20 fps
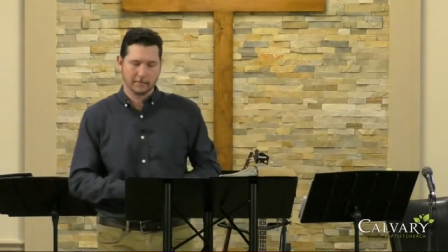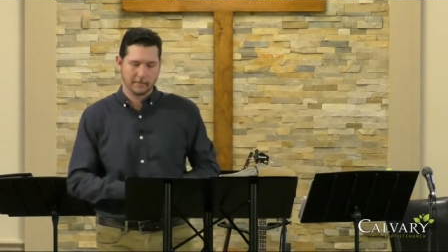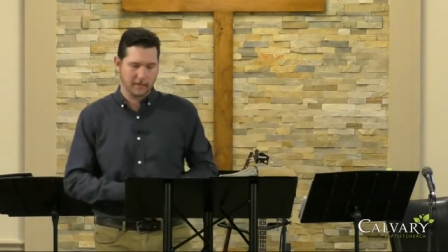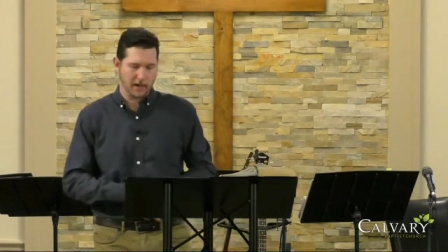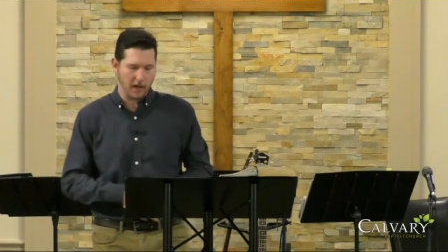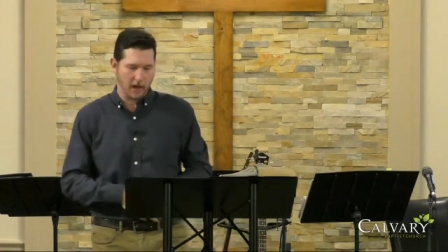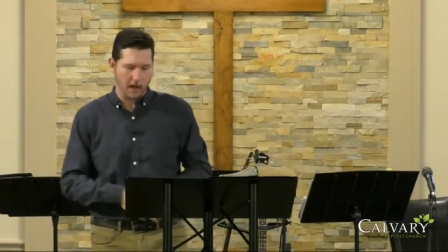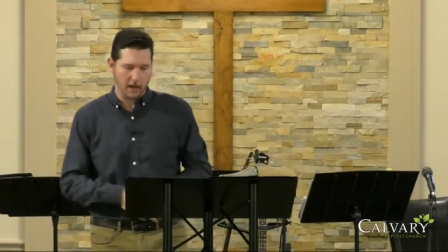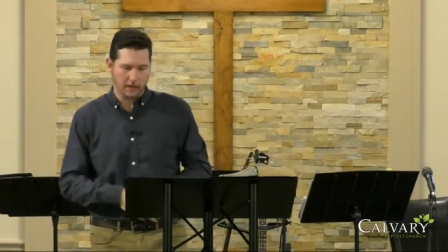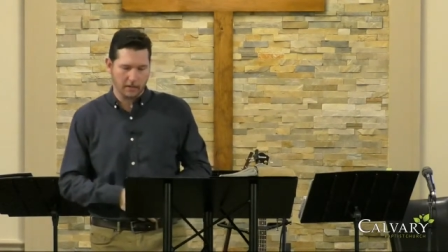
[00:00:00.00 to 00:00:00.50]

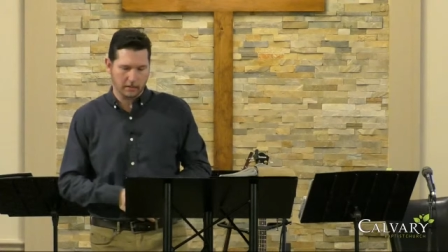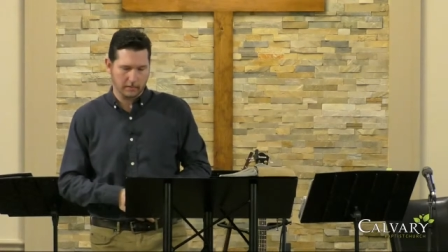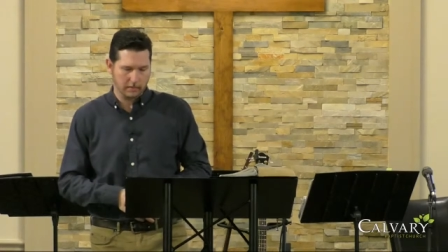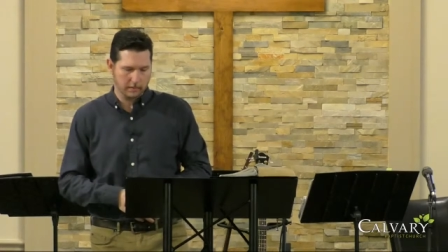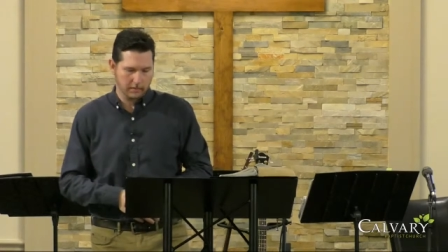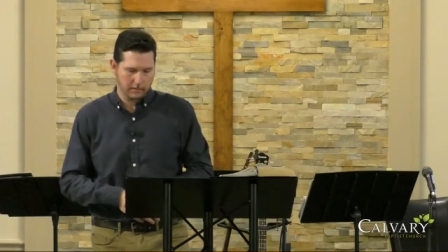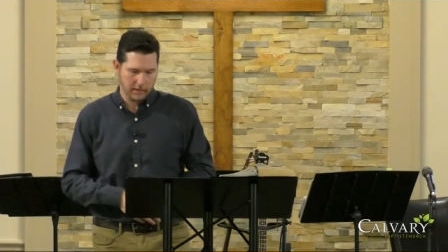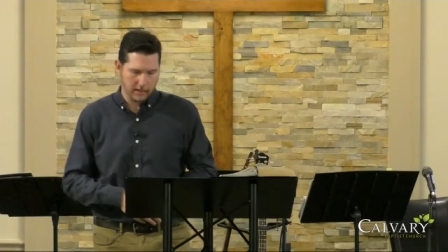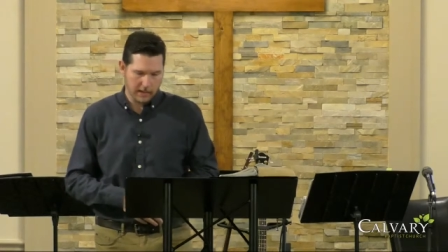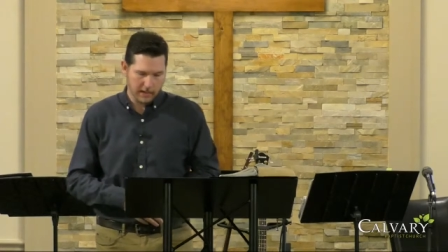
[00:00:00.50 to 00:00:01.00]
No,
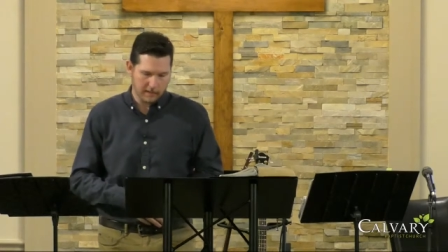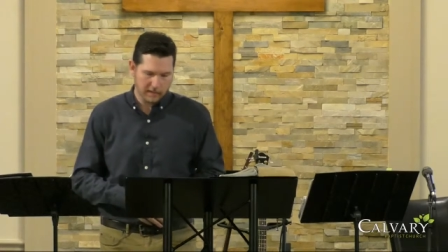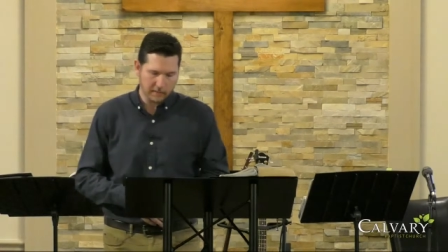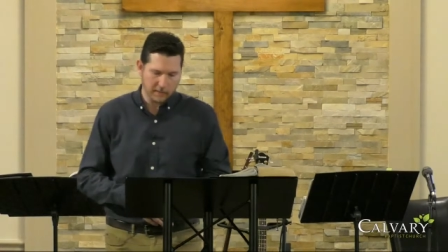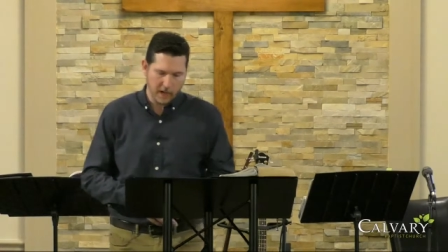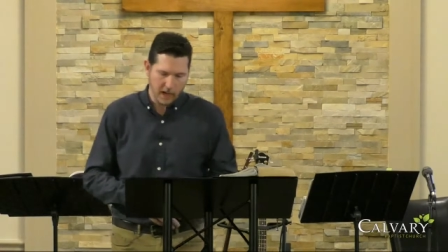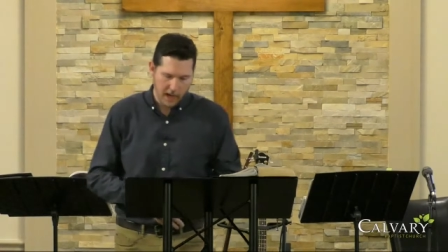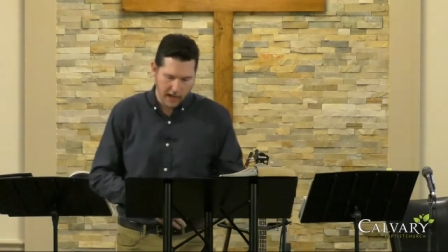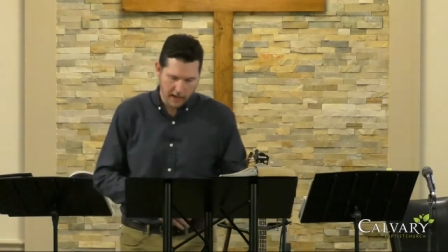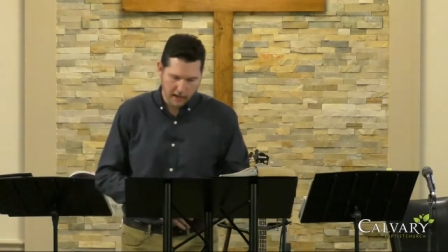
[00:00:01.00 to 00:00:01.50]
he gives
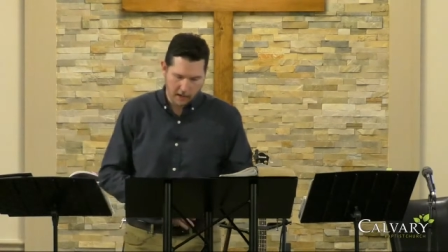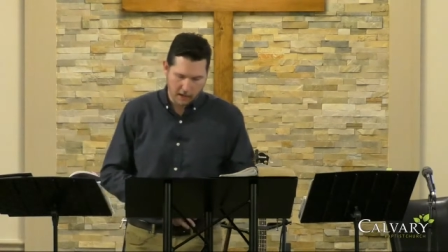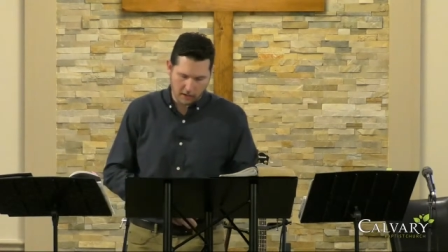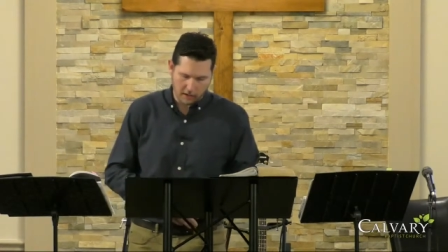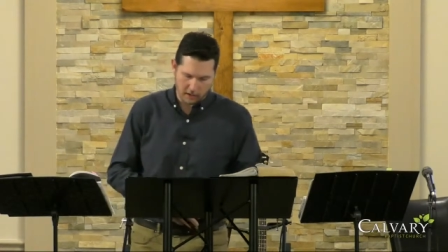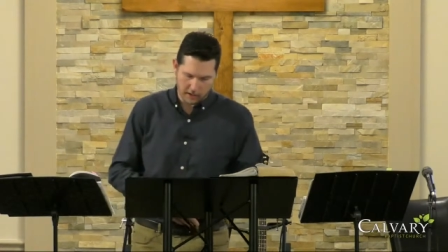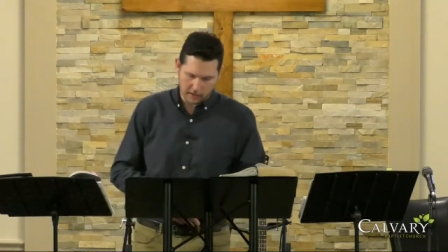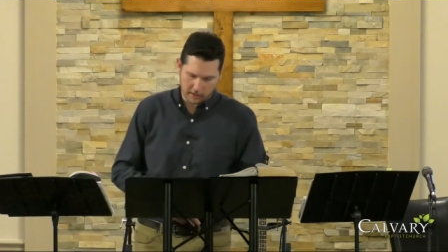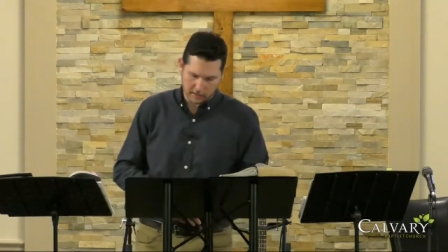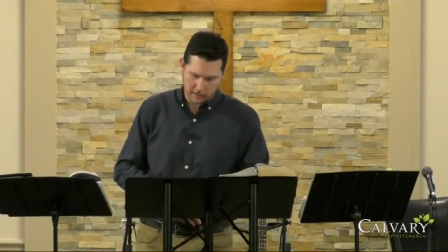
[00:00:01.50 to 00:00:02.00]
them a high
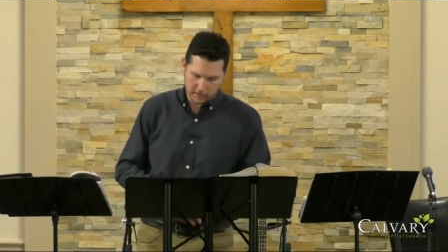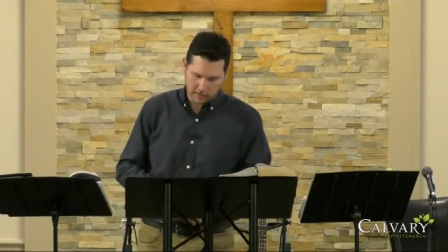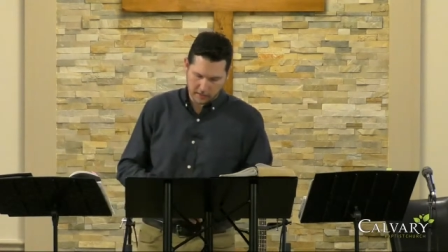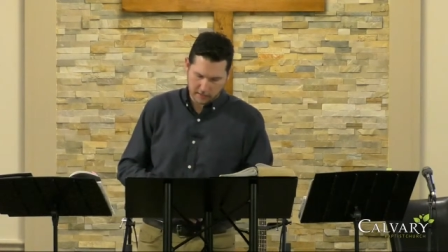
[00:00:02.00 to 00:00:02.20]
calling.